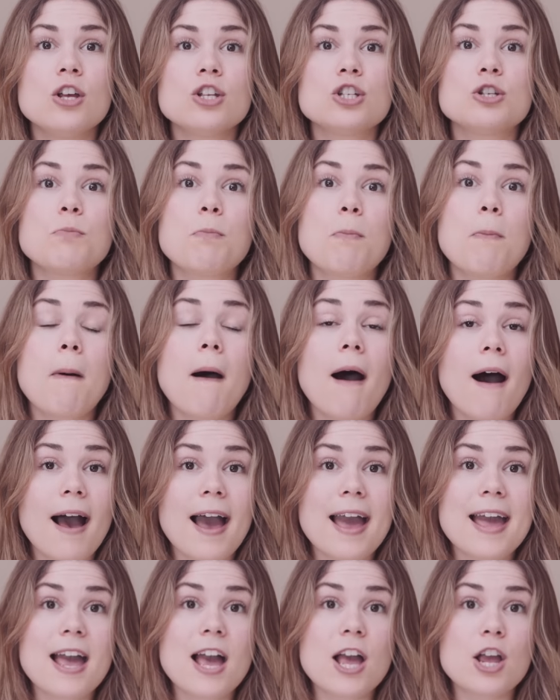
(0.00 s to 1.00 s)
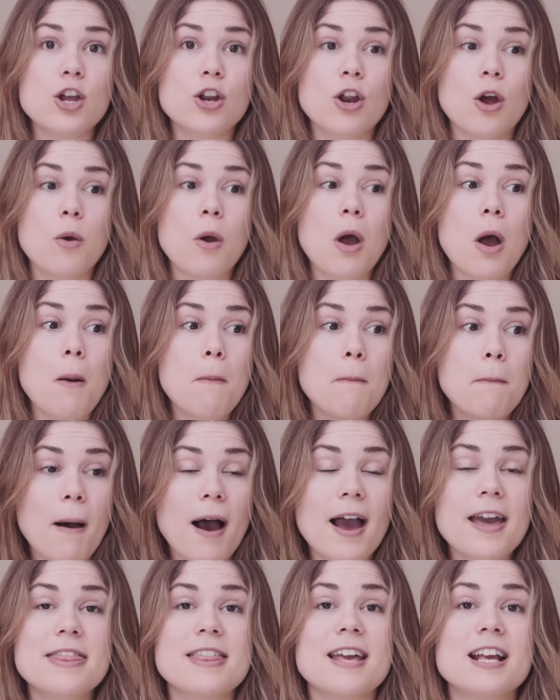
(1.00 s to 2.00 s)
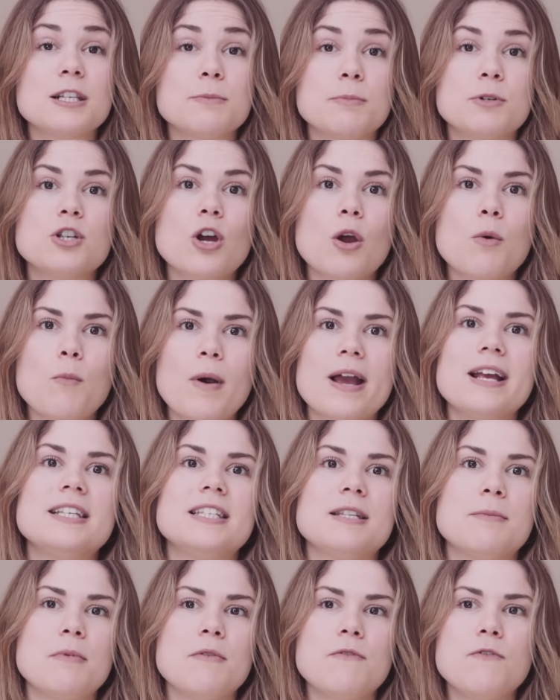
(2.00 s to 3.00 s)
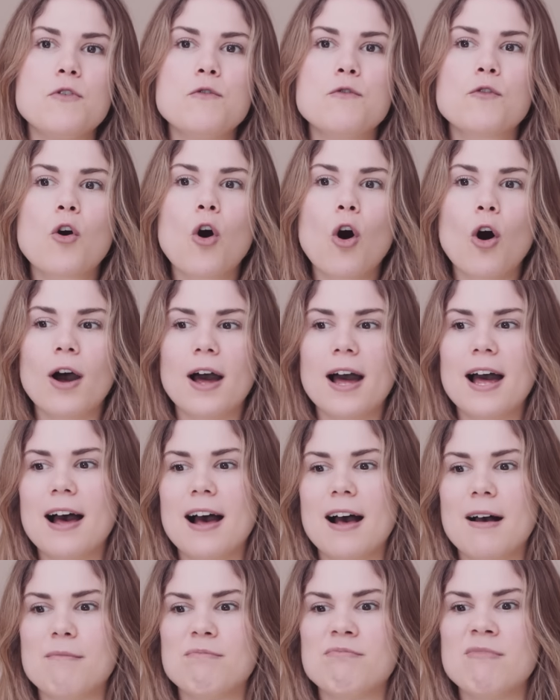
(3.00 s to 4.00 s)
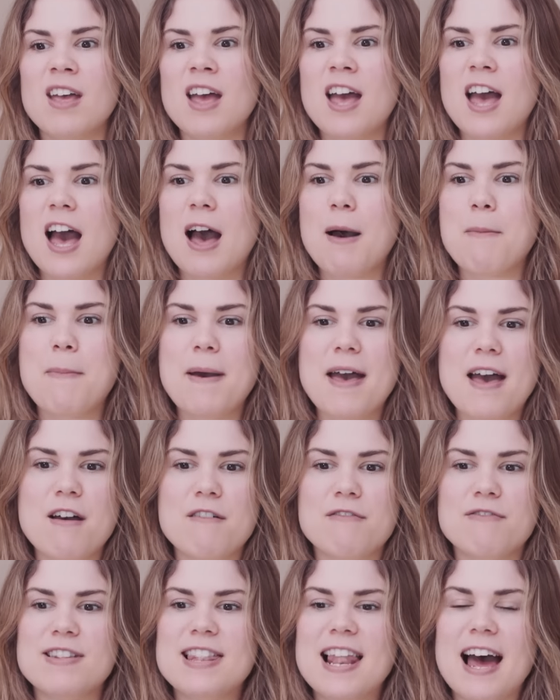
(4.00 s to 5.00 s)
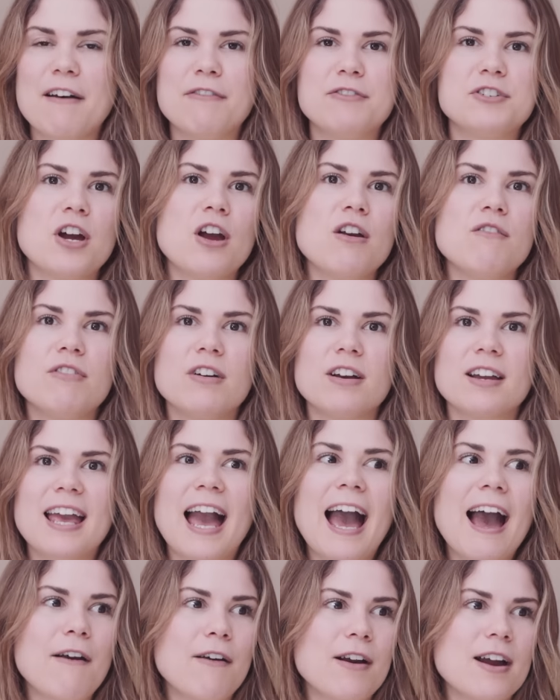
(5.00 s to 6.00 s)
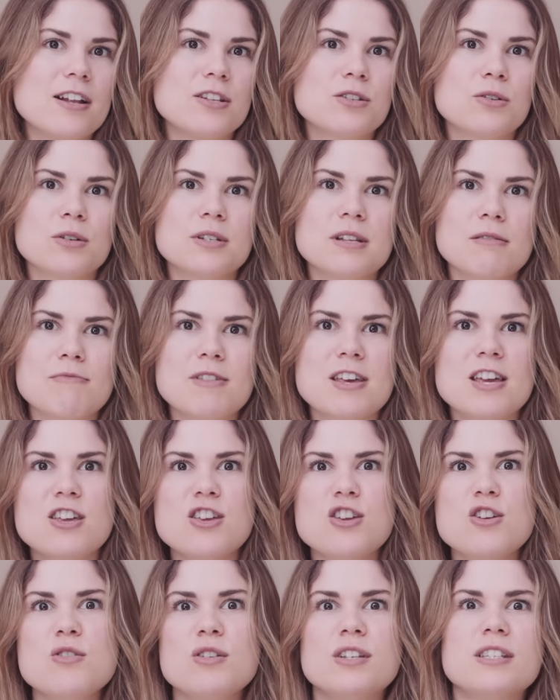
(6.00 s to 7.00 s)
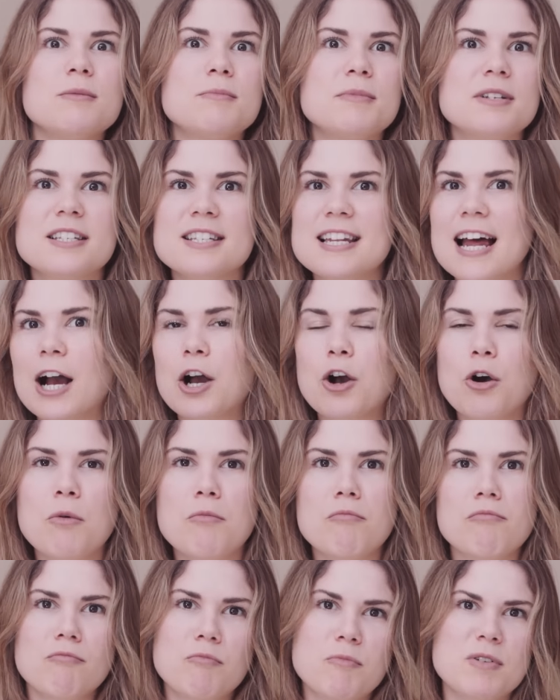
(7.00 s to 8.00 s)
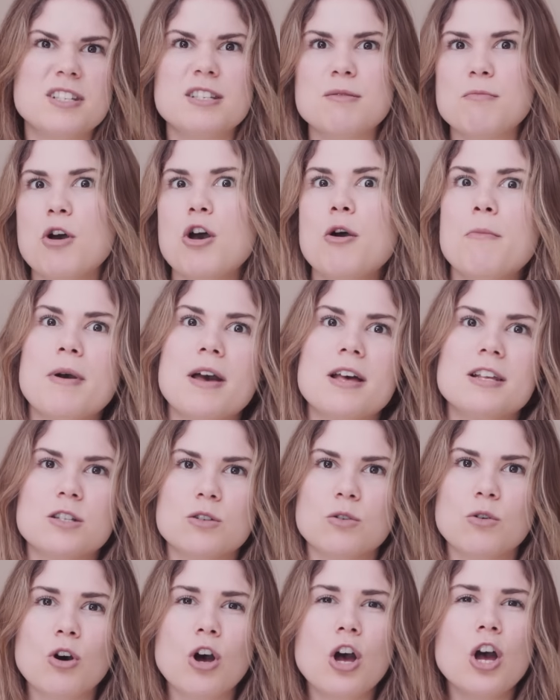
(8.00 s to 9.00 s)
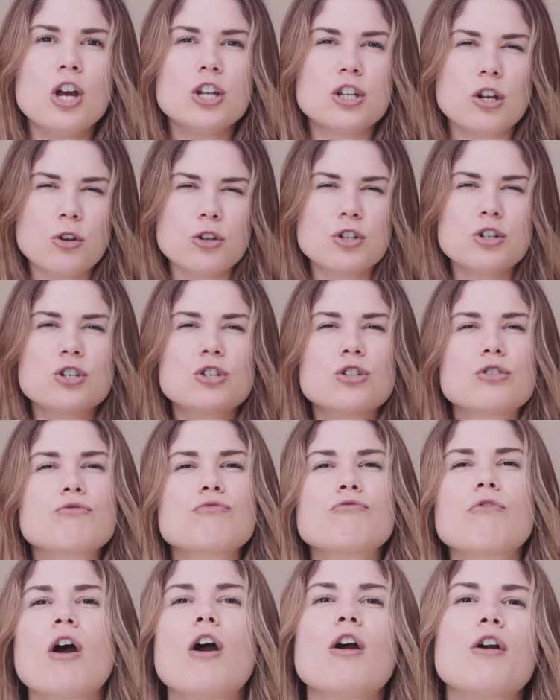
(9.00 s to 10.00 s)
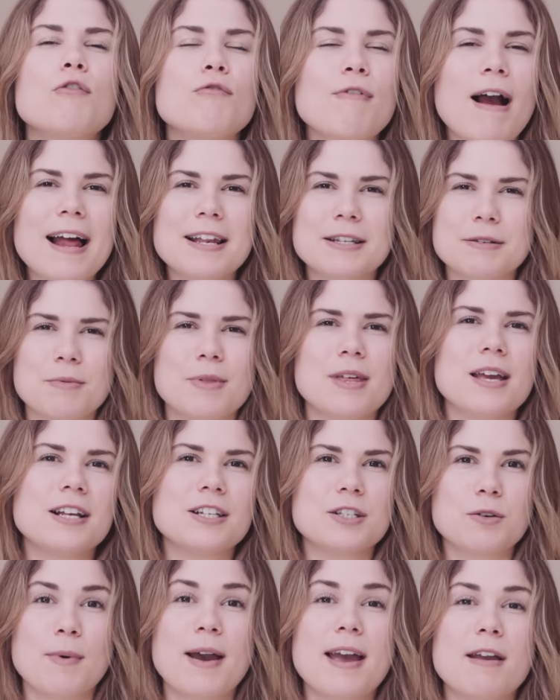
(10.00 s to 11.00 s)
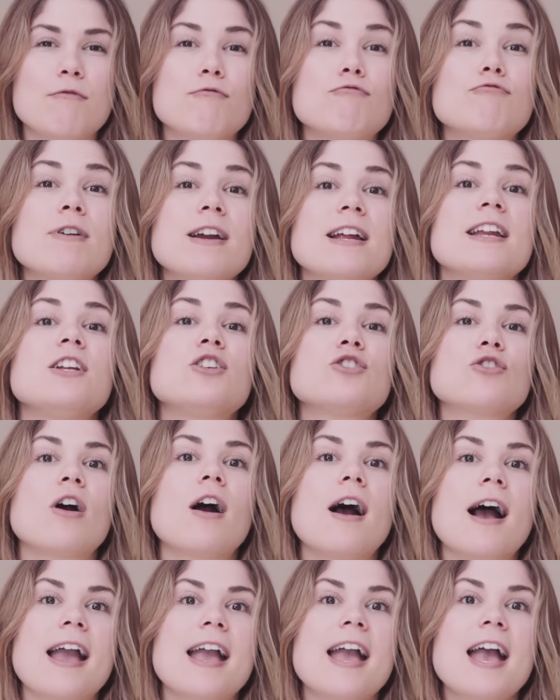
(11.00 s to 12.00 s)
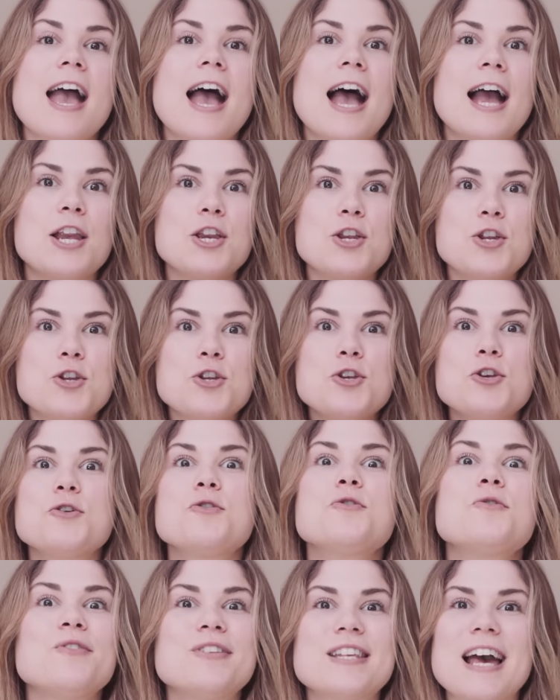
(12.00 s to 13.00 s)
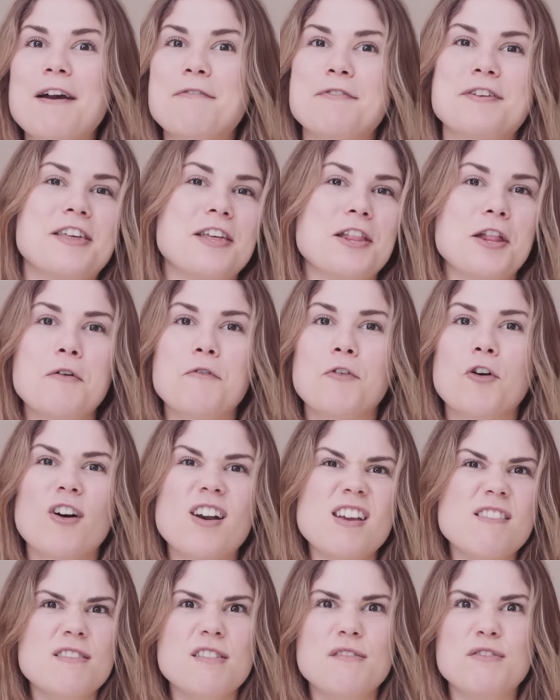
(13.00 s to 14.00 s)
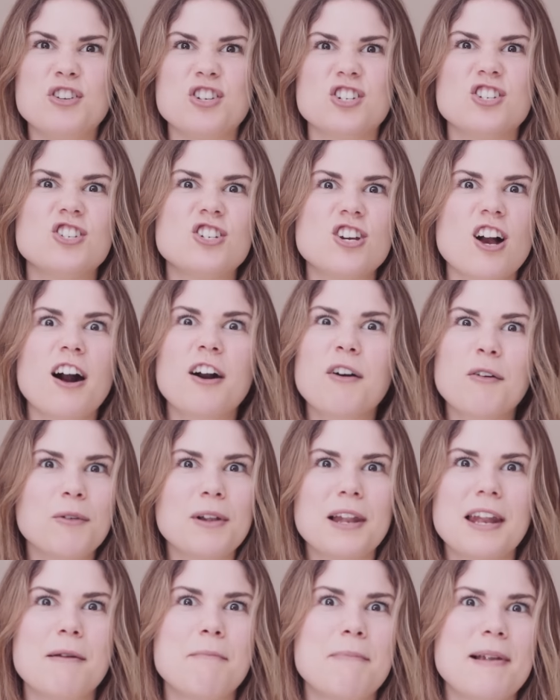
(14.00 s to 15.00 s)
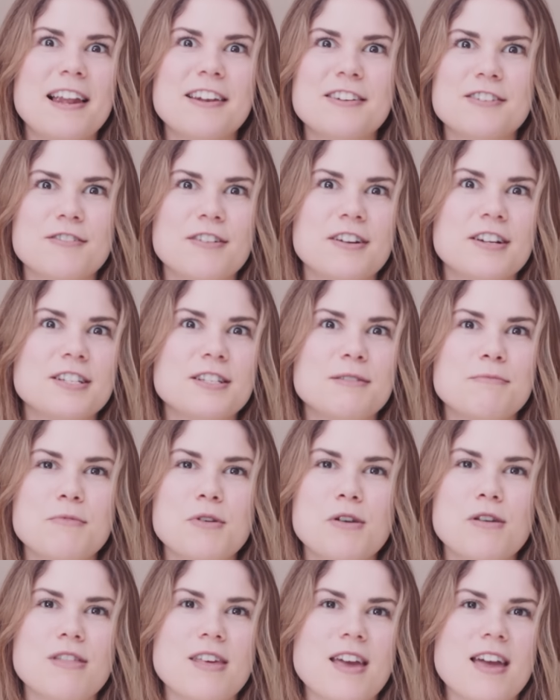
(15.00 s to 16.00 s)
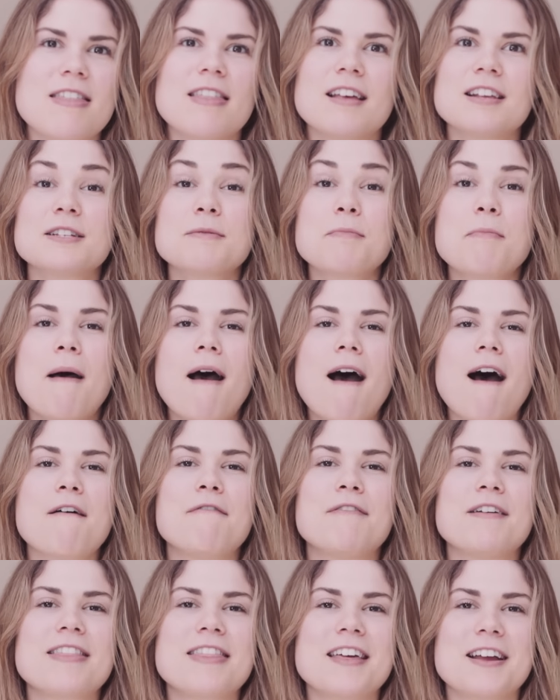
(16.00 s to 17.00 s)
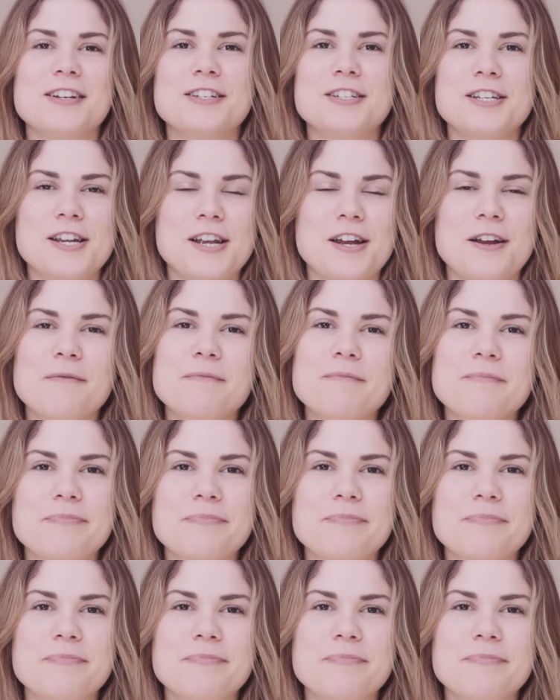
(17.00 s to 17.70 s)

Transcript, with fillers: So buy, you know, buy things, but don't waste them. If you've got a bit of leftover carrots or something, use them to snack on with some hummus, or don't just throw random things away. Really try and use everything that you've got. Even if you just chuck it all in a blender in a smoothie, that's the perfect thing to do.